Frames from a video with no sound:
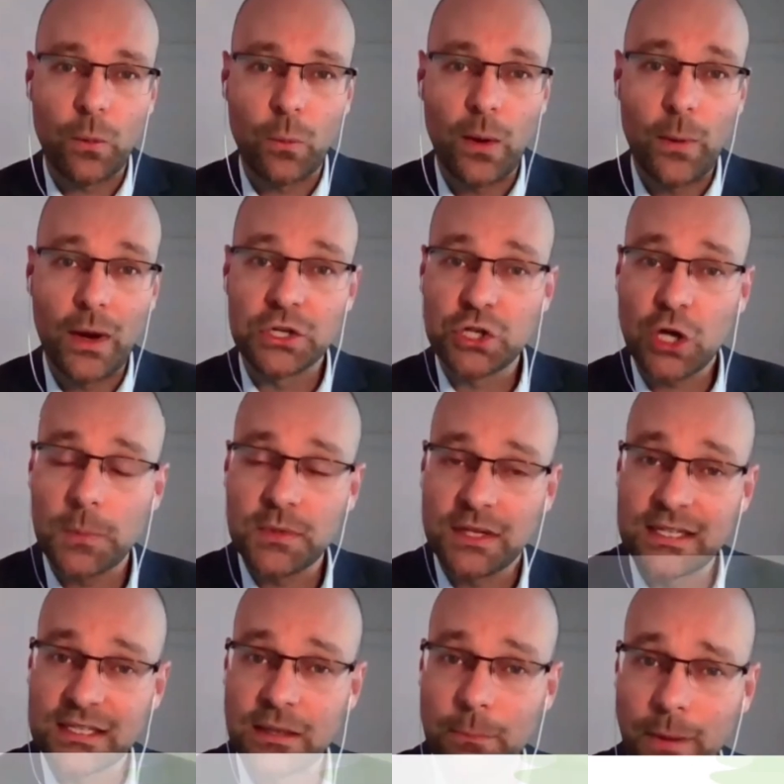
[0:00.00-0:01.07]
where jobs
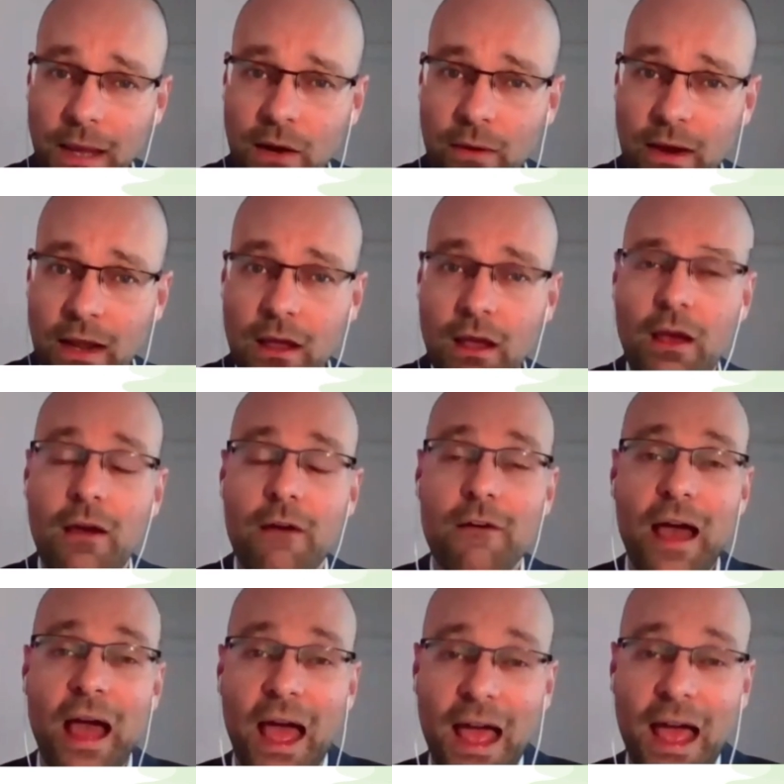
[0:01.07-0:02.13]
are disappearing
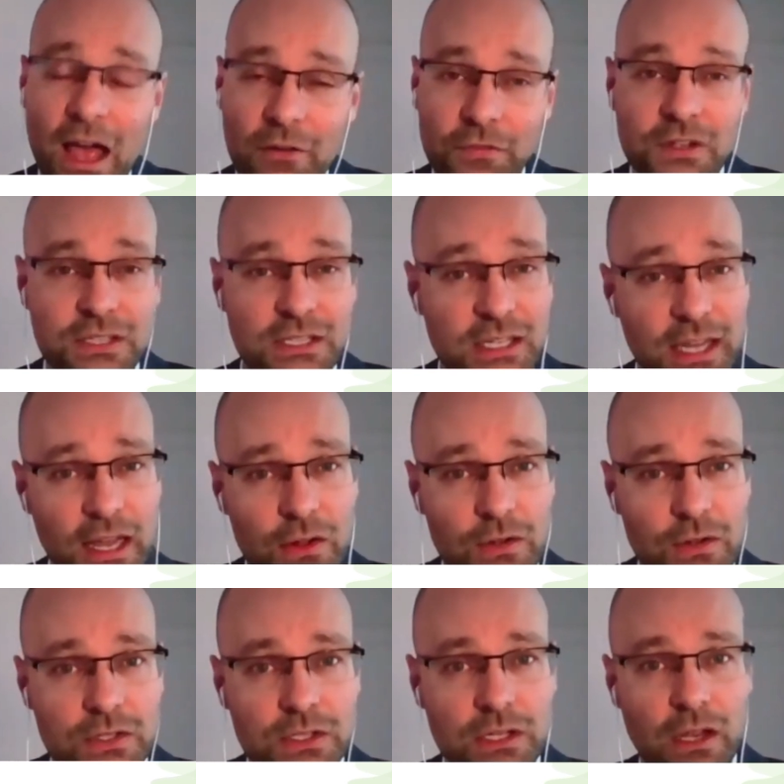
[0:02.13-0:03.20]
have the
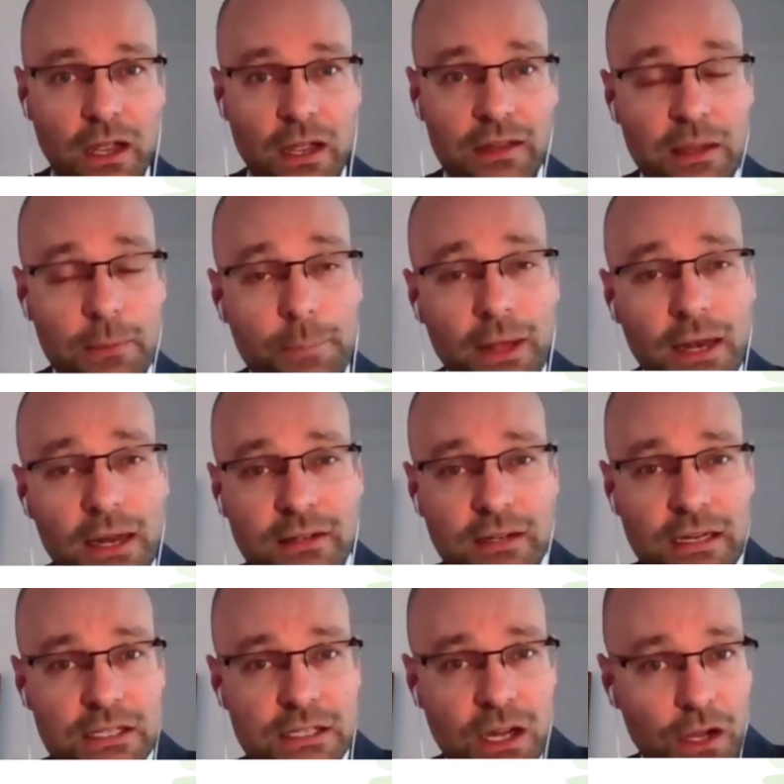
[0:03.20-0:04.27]
skills and the
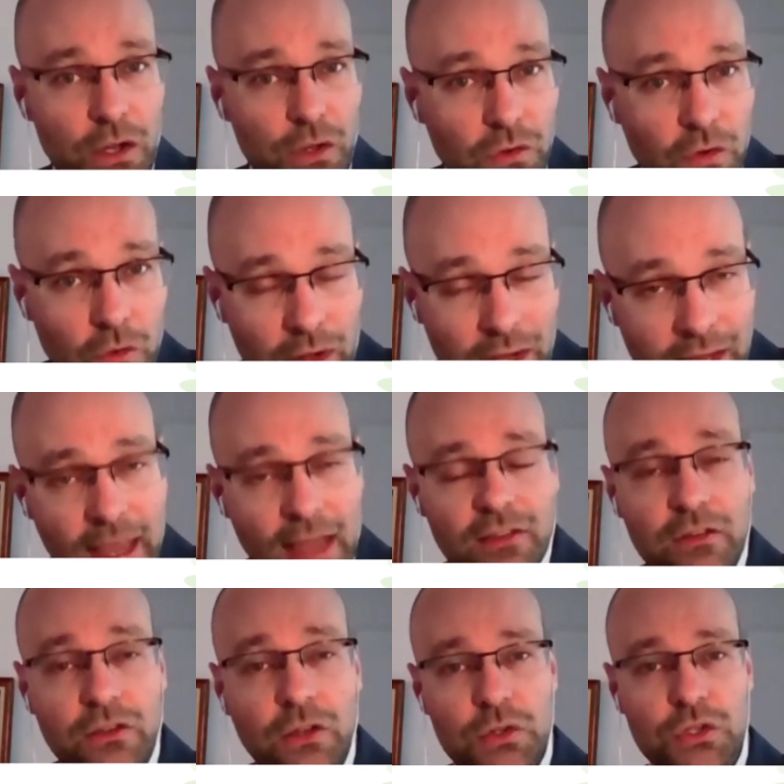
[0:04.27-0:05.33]
abilities to
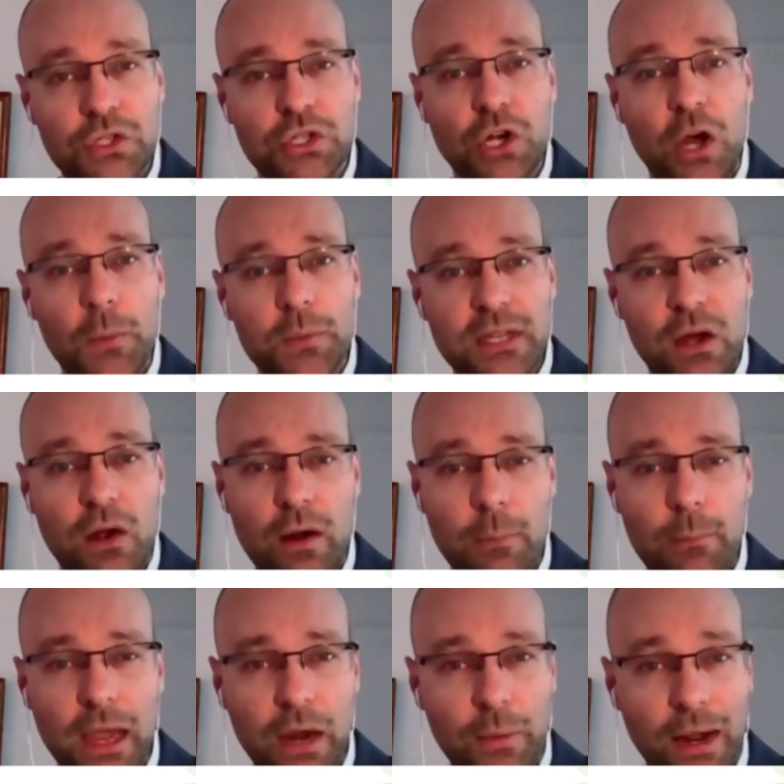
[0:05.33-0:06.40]
get those jobs that are
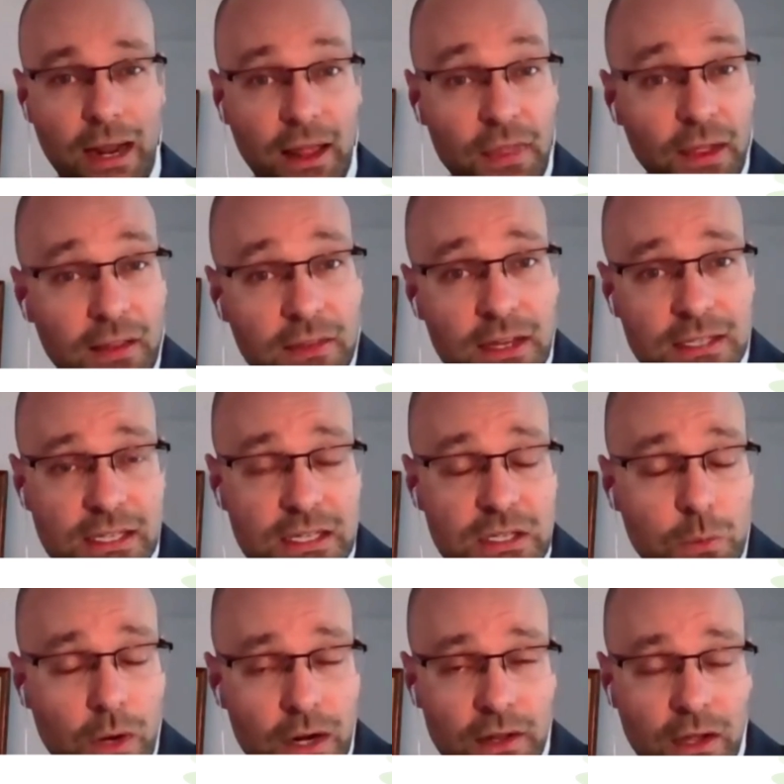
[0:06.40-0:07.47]
appearing. And I think this
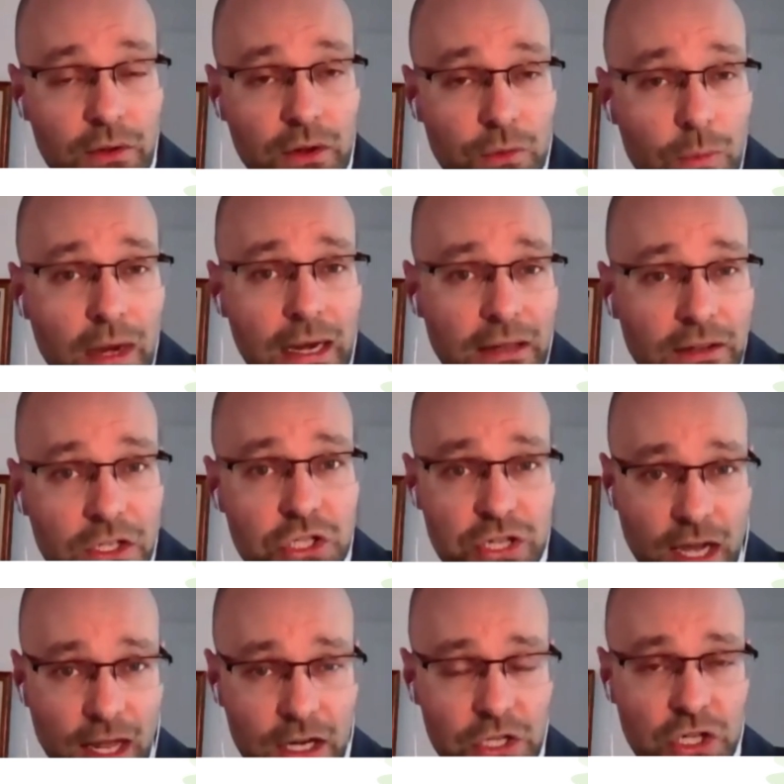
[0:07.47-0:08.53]
is where really the
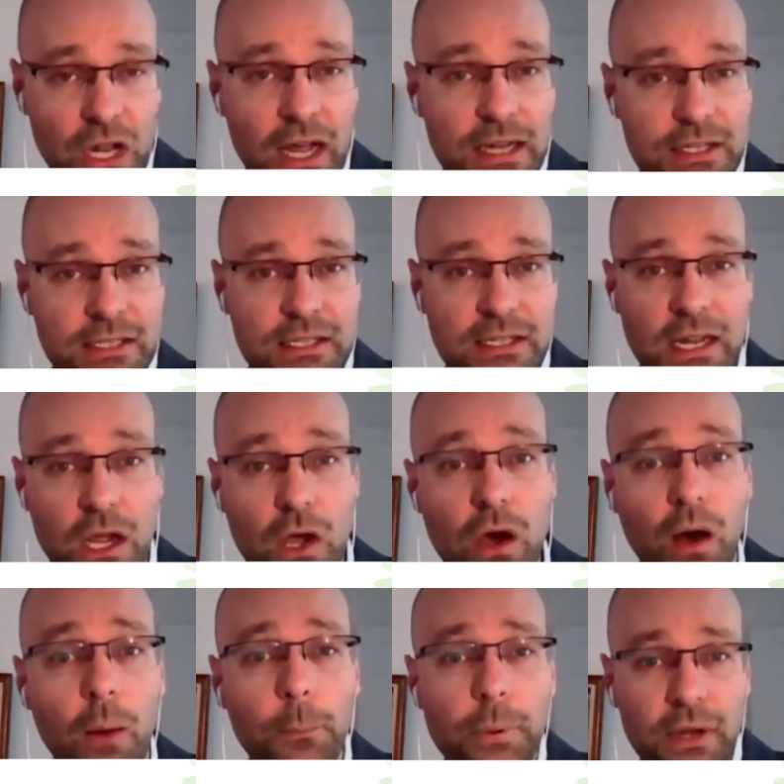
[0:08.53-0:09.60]
challenge lies, is in
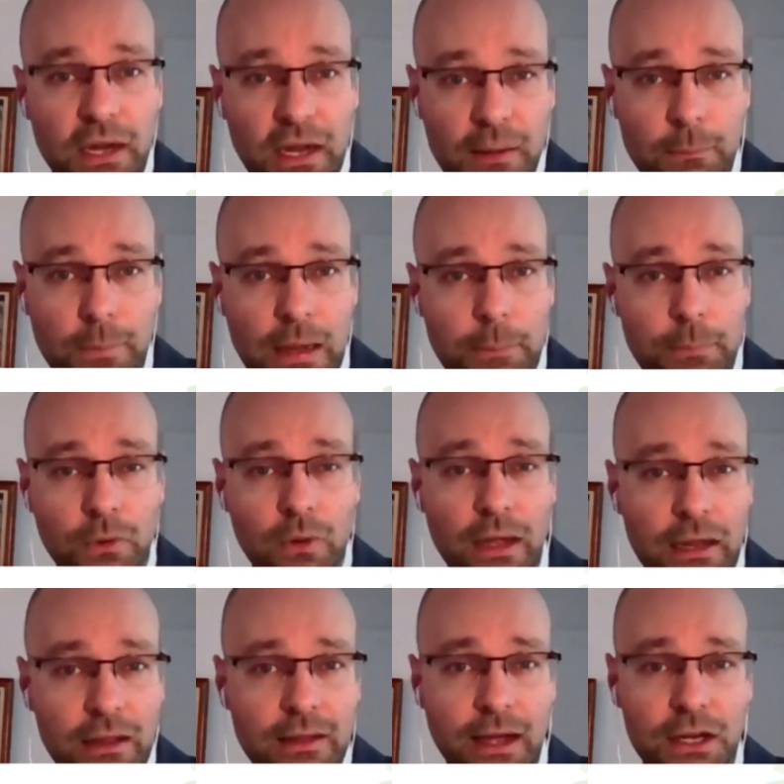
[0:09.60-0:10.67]
accompanying
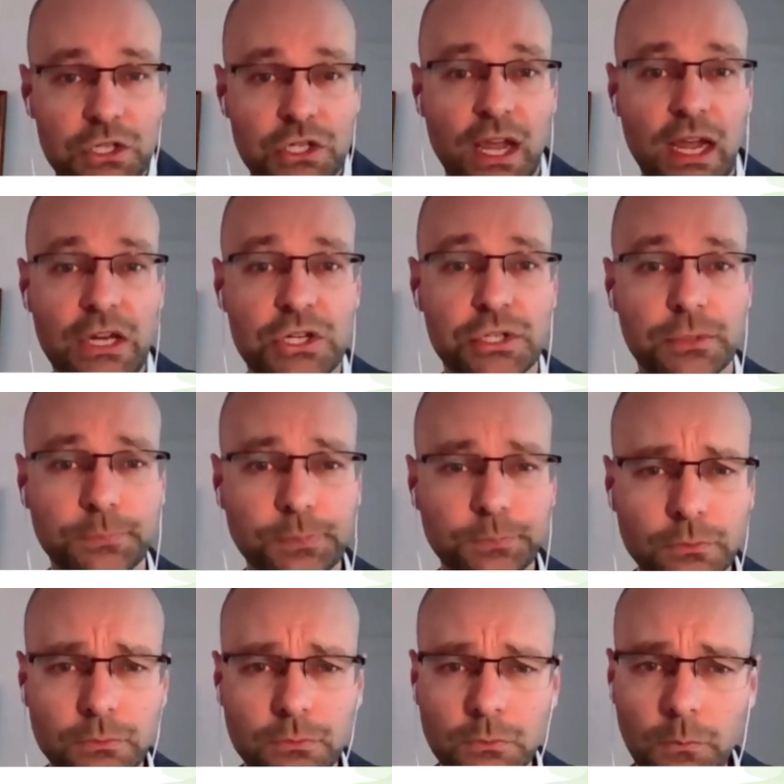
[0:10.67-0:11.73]
people in that change.
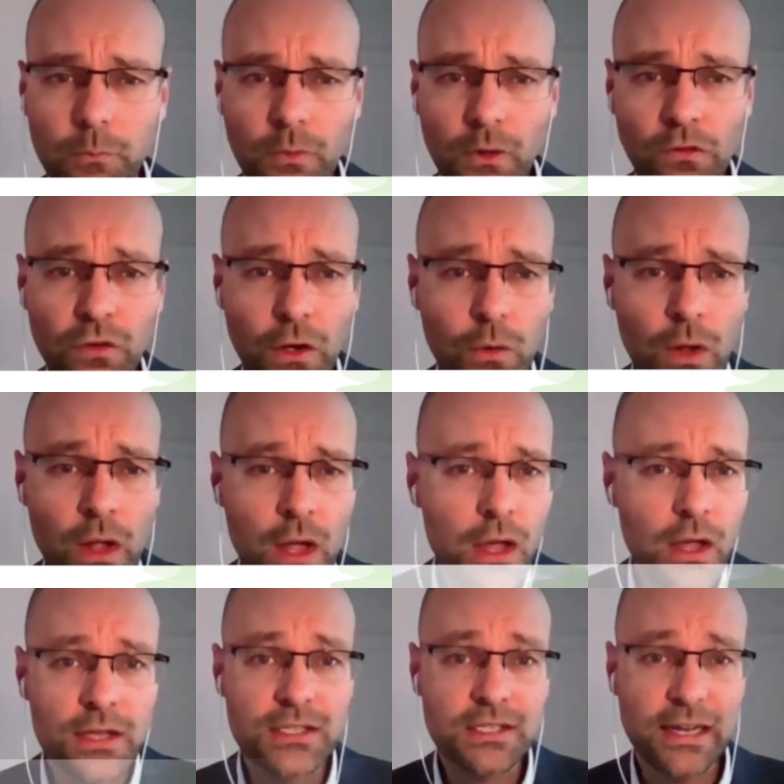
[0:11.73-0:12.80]
So
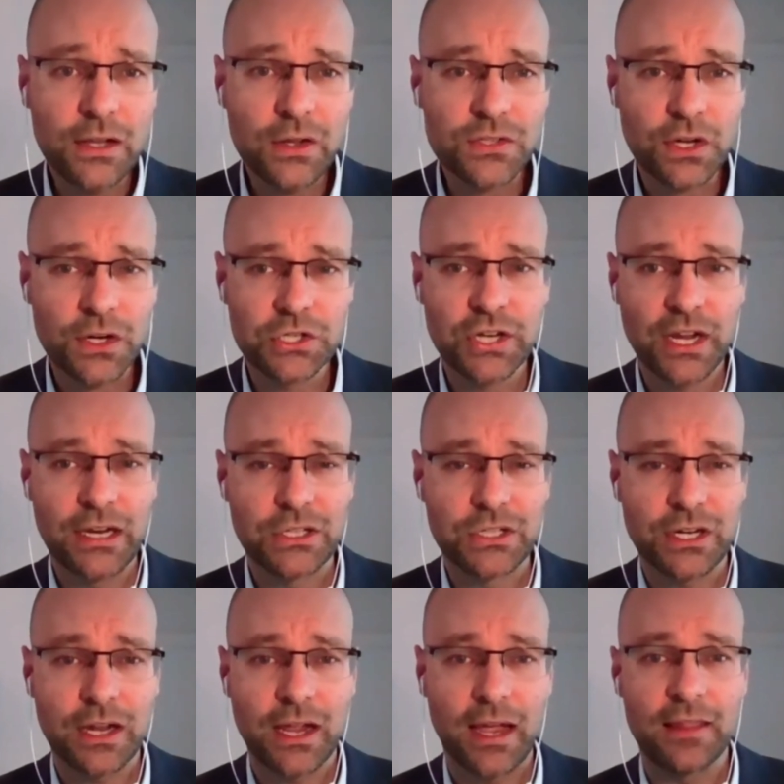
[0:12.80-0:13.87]
skills are
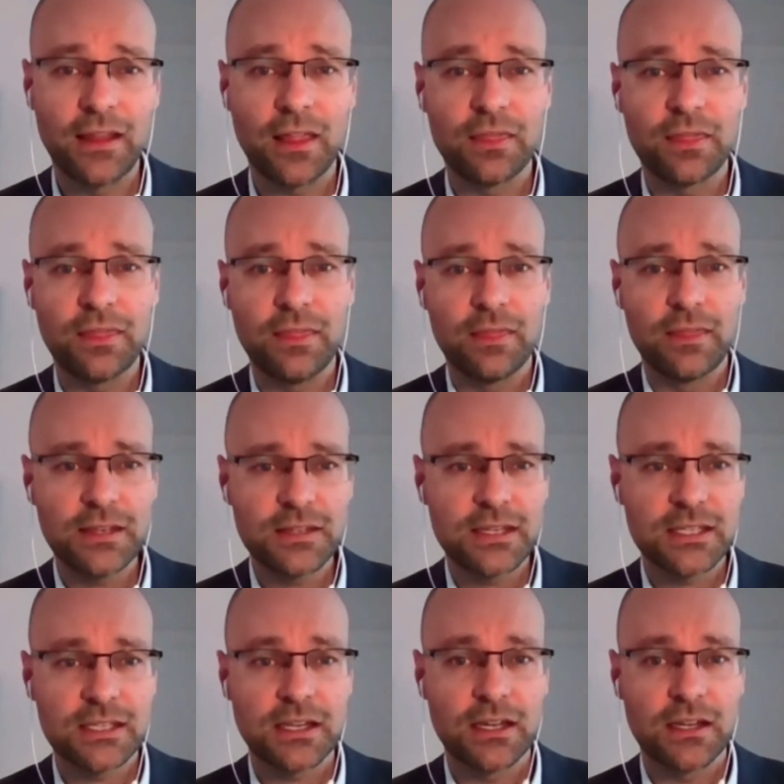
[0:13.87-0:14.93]
changing, and this
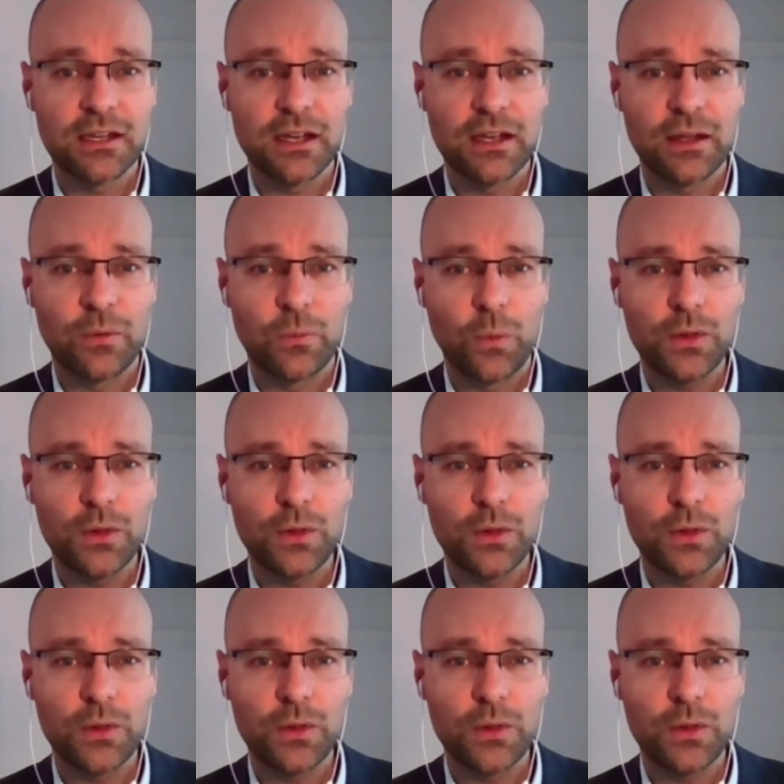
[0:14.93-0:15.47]
is the